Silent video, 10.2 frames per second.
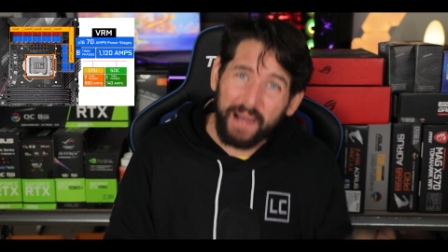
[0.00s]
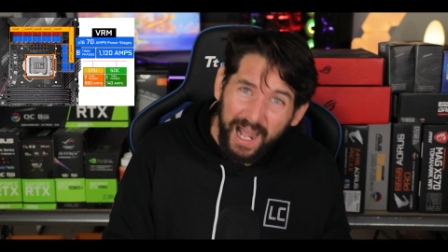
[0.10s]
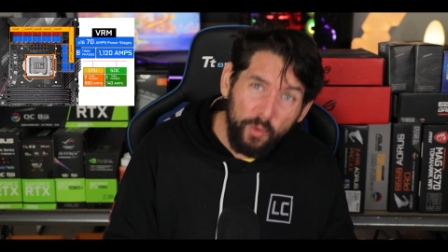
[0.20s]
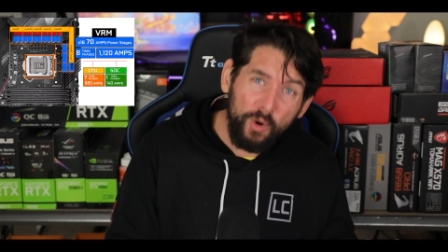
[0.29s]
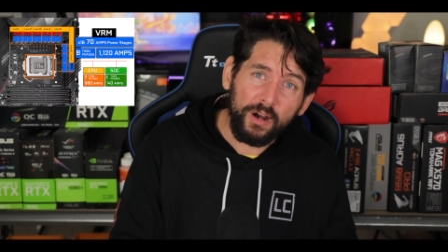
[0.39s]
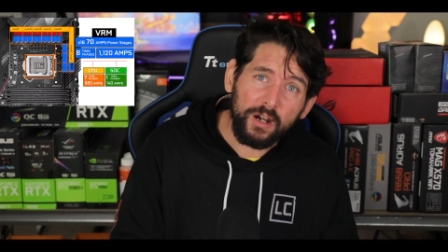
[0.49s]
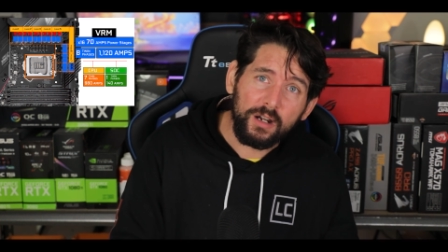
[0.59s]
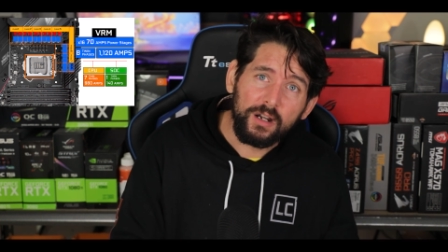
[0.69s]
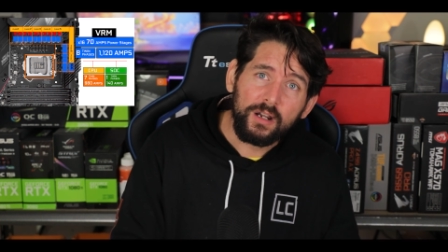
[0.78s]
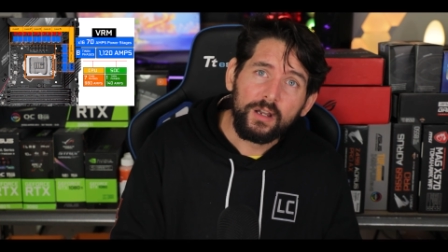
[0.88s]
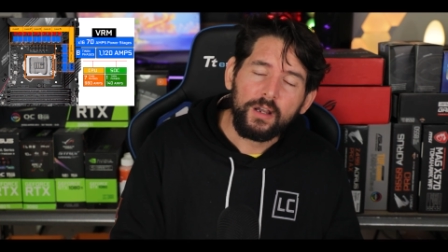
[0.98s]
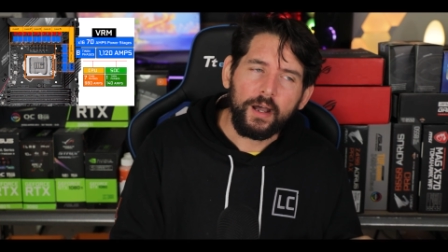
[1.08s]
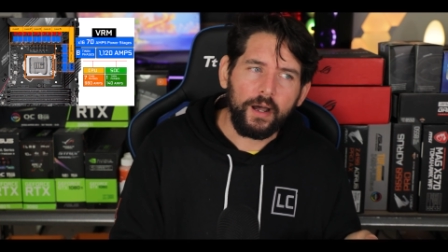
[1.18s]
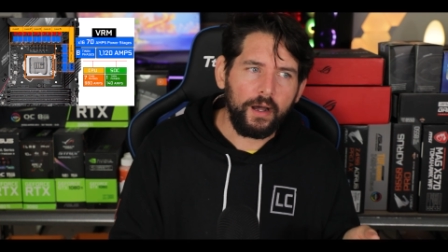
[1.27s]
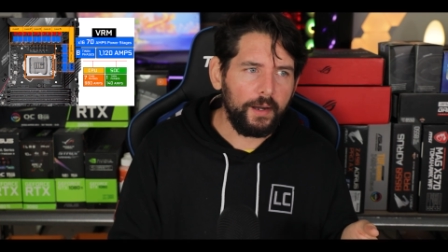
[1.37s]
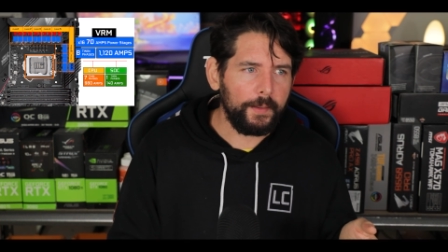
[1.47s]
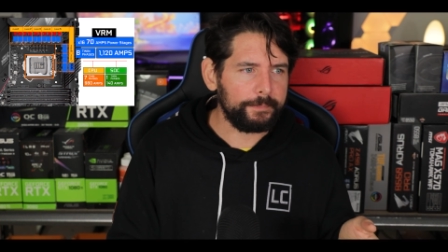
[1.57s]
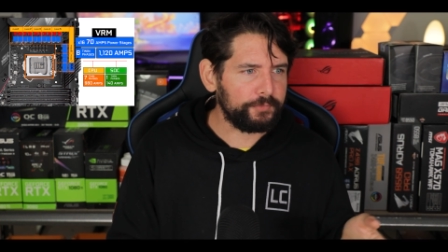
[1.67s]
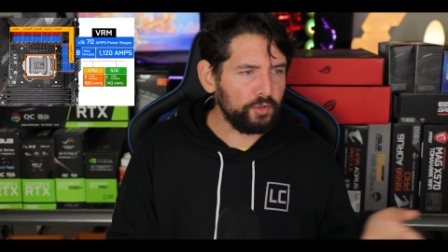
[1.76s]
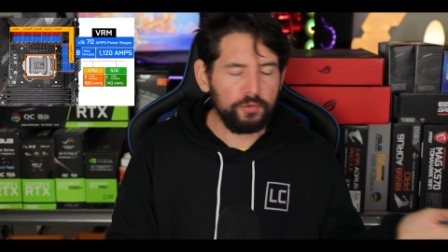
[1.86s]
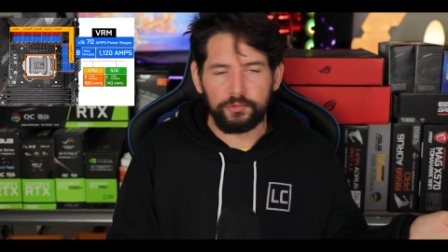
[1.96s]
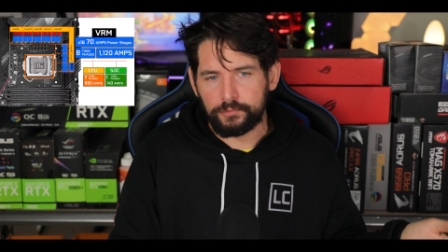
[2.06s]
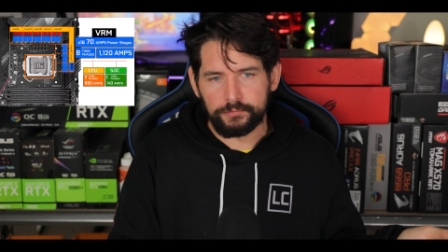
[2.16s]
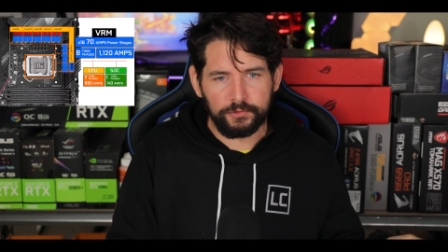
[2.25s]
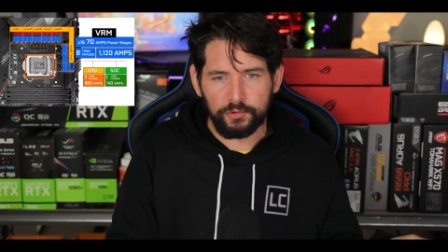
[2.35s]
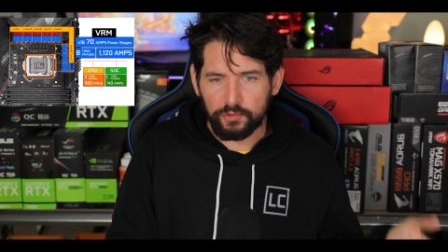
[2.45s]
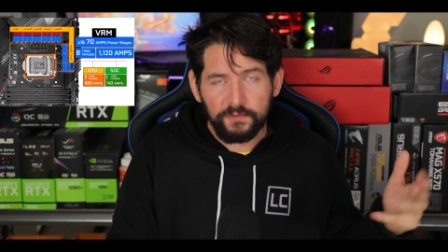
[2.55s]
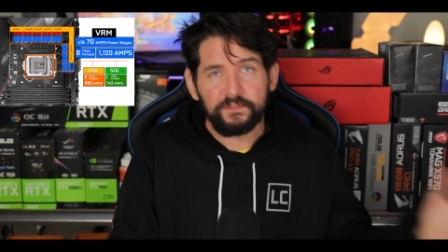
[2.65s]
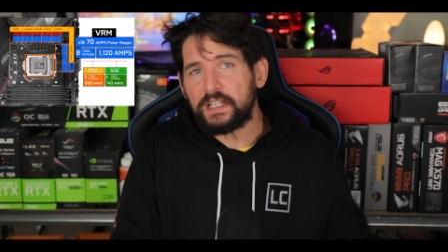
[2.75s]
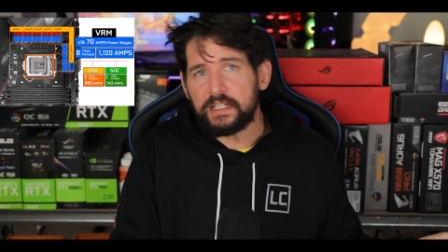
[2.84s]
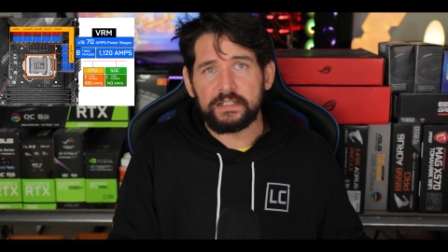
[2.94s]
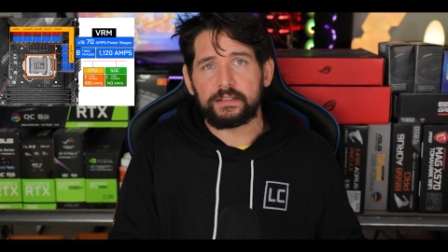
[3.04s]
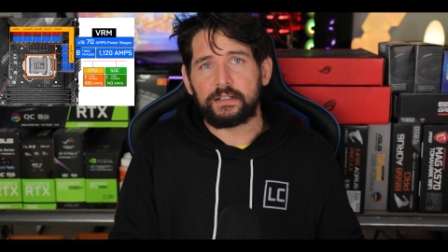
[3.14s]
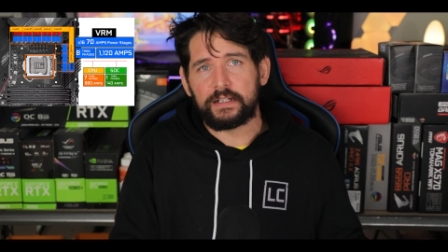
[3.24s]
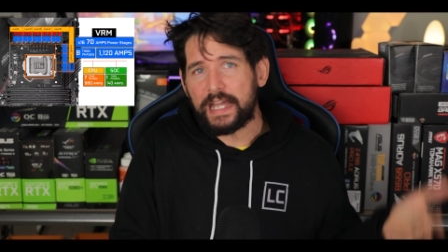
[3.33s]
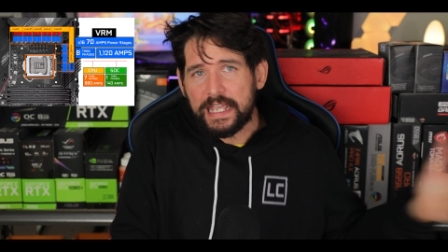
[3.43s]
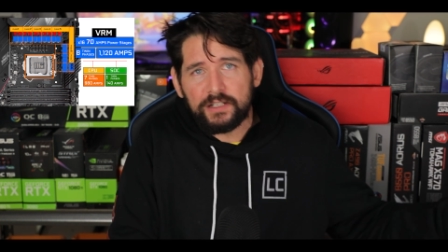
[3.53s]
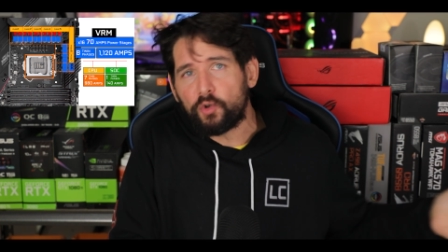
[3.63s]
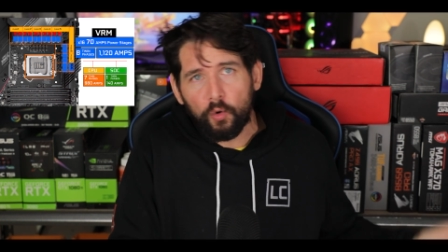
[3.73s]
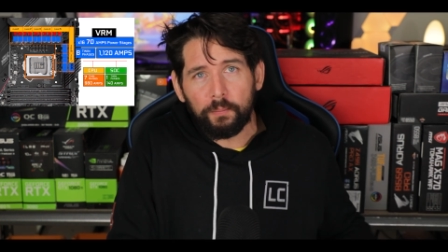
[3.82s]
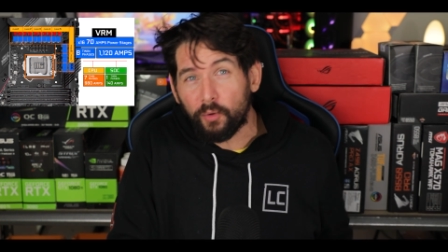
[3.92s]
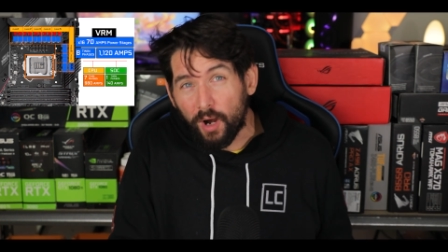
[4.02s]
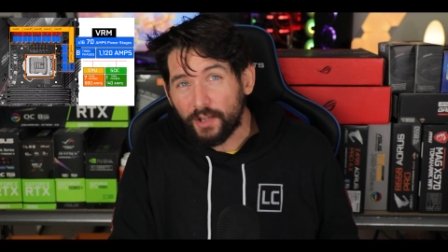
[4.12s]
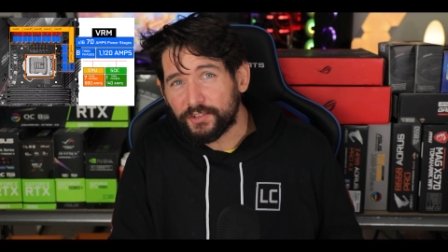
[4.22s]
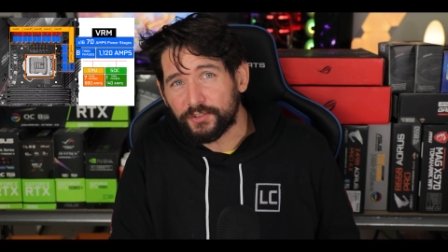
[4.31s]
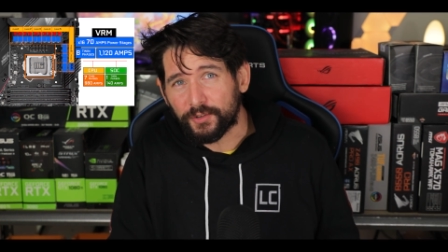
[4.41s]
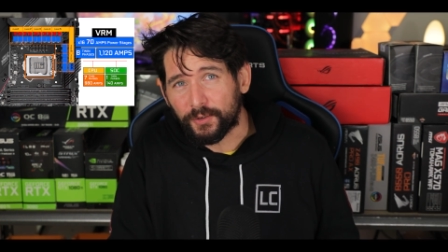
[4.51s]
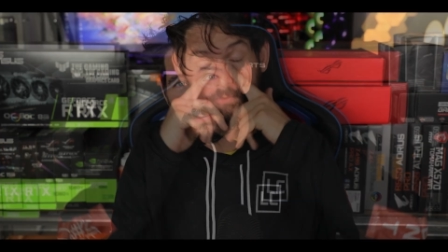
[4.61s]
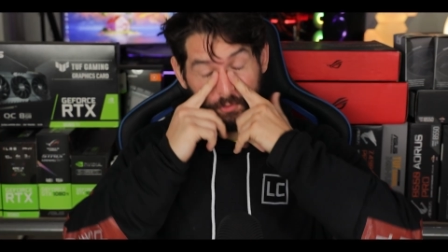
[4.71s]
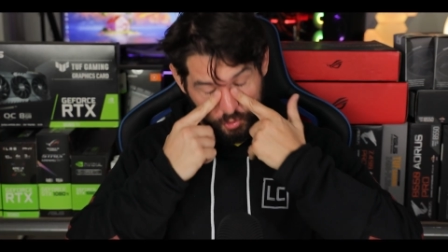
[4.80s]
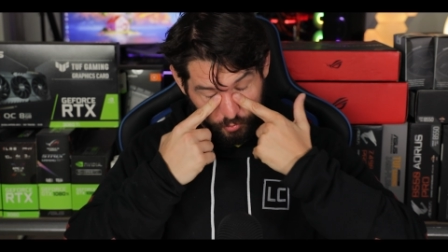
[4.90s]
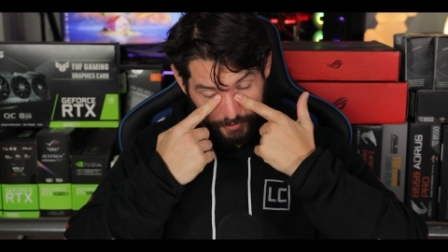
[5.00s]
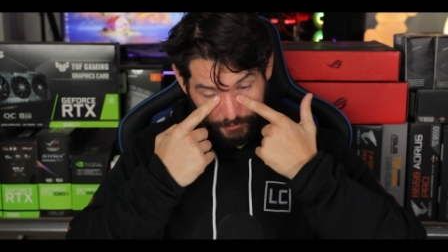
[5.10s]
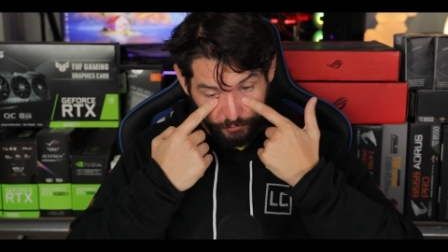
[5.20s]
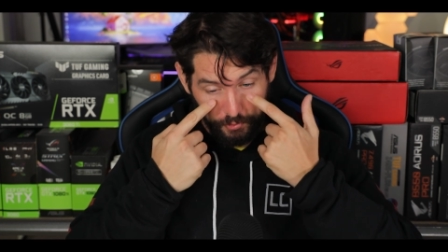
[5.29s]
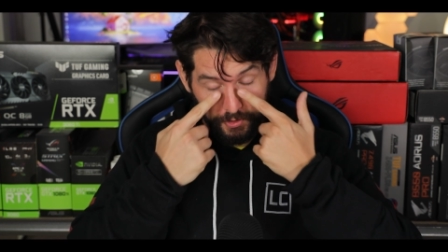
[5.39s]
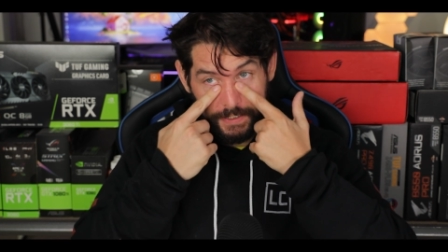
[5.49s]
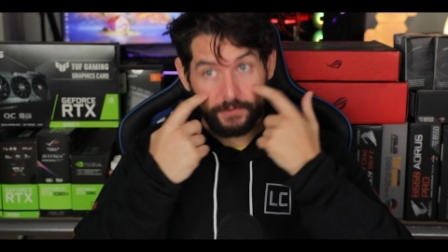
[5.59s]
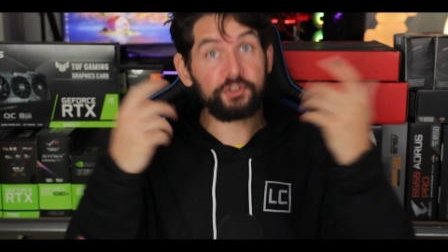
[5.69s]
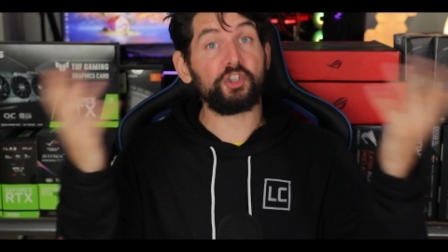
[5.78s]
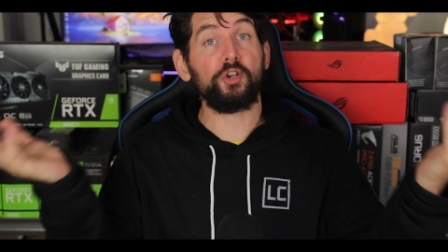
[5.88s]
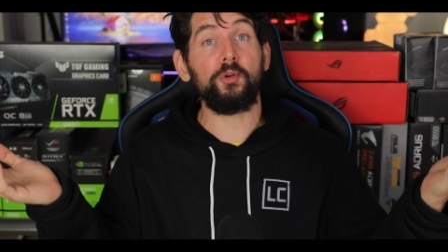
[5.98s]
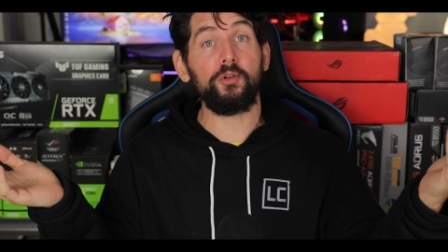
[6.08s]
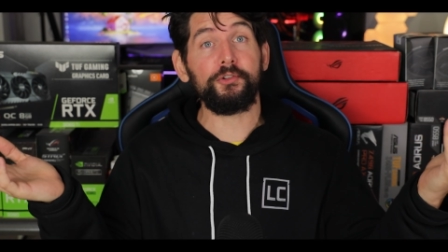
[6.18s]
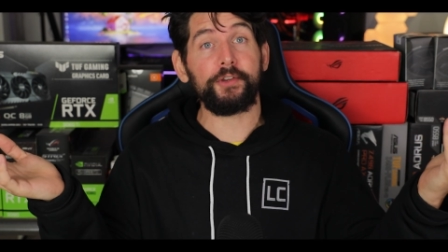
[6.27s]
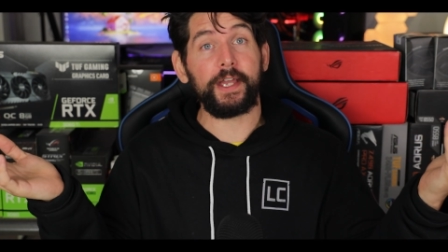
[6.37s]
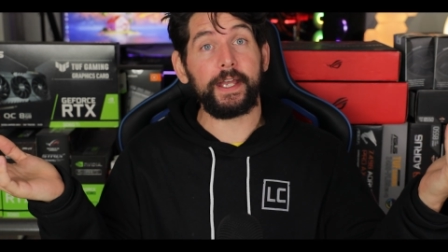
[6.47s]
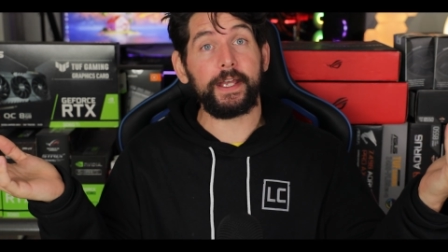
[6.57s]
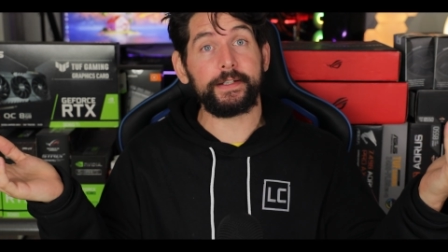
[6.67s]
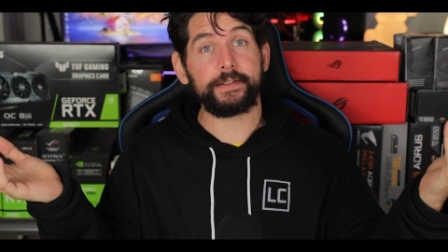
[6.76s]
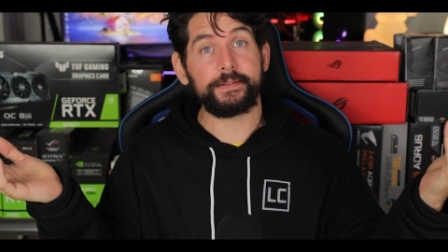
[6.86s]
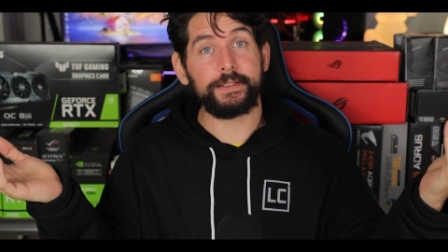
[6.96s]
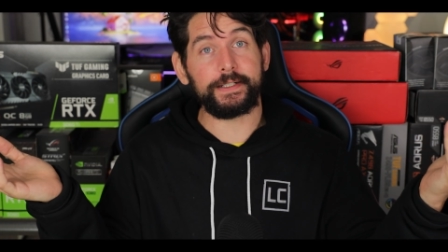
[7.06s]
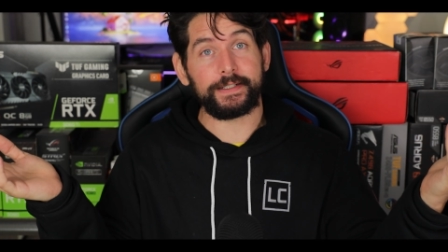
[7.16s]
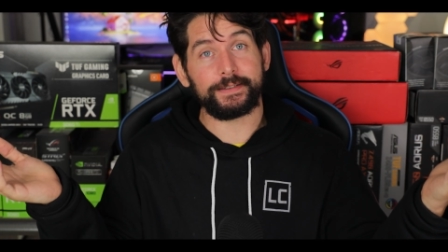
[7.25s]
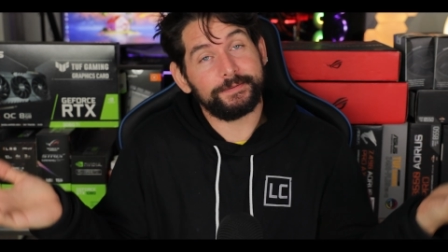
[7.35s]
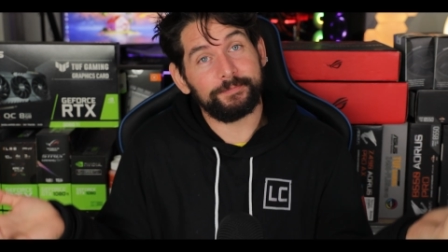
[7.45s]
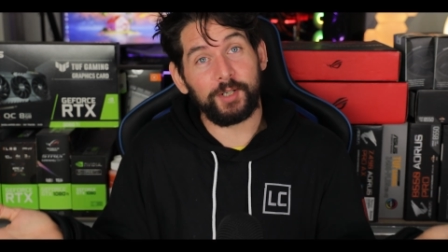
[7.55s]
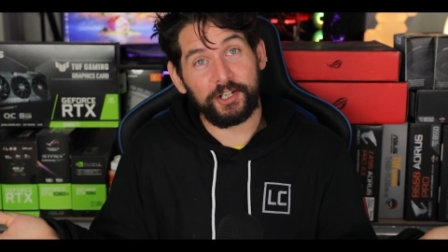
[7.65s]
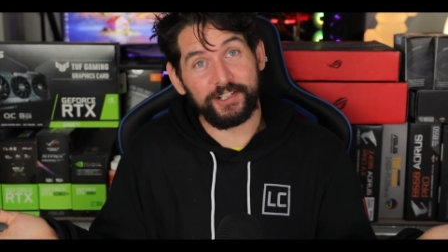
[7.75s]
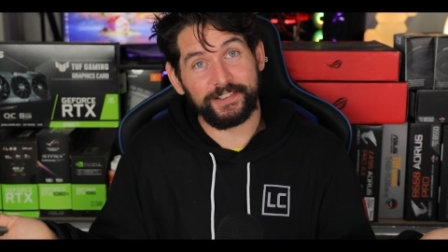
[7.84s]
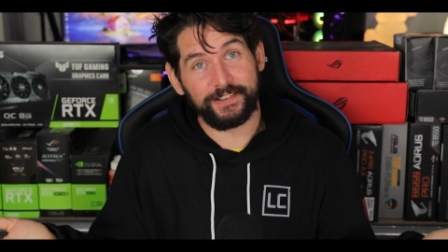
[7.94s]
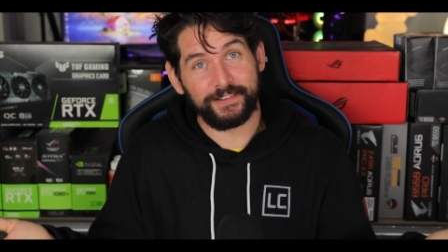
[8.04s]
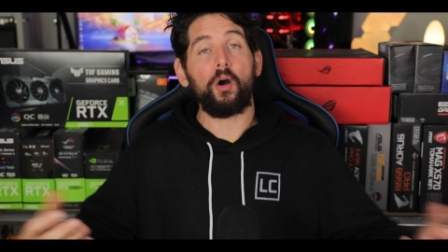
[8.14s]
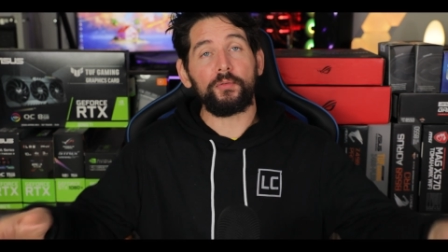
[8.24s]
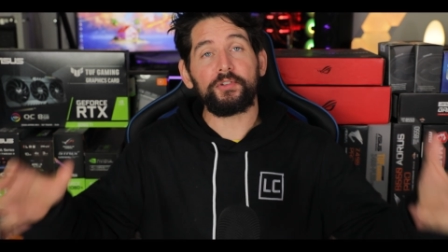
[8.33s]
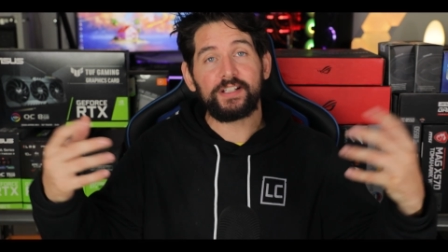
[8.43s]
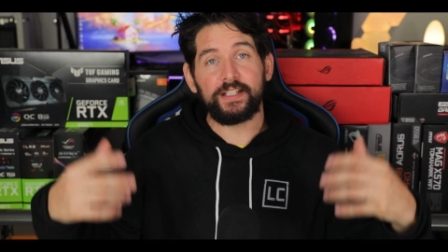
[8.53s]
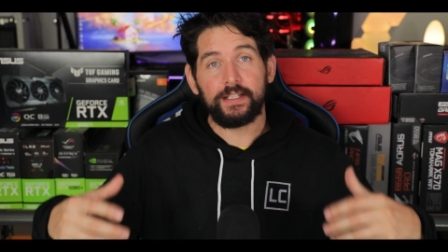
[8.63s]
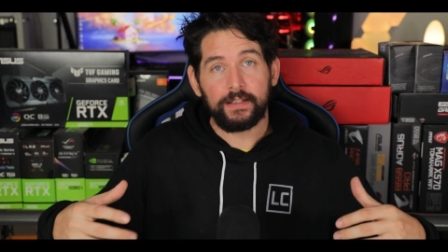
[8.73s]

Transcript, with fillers: power to feed an 8-core processor? The short answer is thermals and marketing. Obviously,